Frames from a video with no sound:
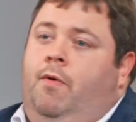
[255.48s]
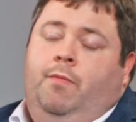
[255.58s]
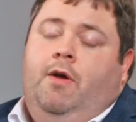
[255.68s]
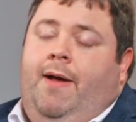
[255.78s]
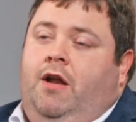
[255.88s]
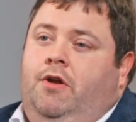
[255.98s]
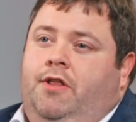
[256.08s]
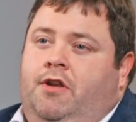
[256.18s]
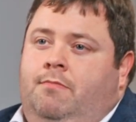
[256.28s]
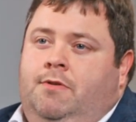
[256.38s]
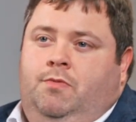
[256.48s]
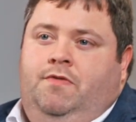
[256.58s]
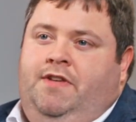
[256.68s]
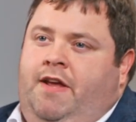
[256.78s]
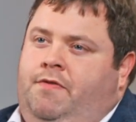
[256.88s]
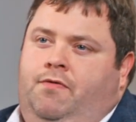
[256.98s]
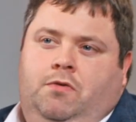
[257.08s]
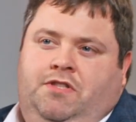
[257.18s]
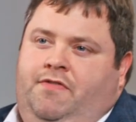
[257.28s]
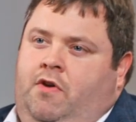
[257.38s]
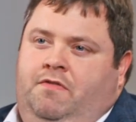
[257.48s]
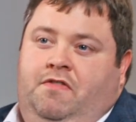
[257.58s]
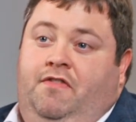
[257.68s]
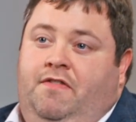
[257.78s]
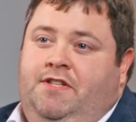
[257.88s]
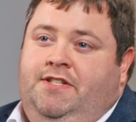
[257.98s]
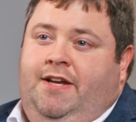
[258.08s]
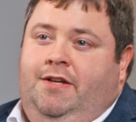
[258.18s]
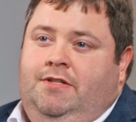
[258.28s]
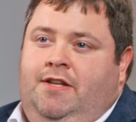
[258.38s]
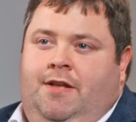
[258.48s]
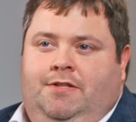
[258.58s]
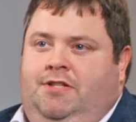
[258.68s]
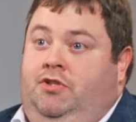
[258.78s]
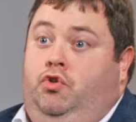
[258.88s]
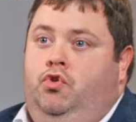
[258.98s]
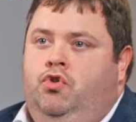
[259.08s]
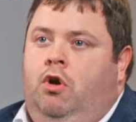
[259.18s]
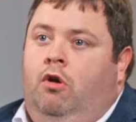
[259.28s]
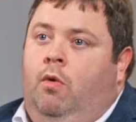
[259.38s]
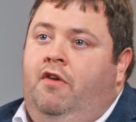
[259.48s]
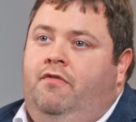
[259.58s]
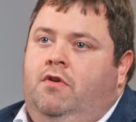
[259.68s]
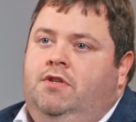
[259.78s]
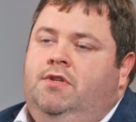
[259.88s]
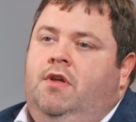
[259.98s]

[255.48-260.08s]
when we go back and look at the numbers, we've saved 45 to 50 seconds. Now that's a huge ROI for us,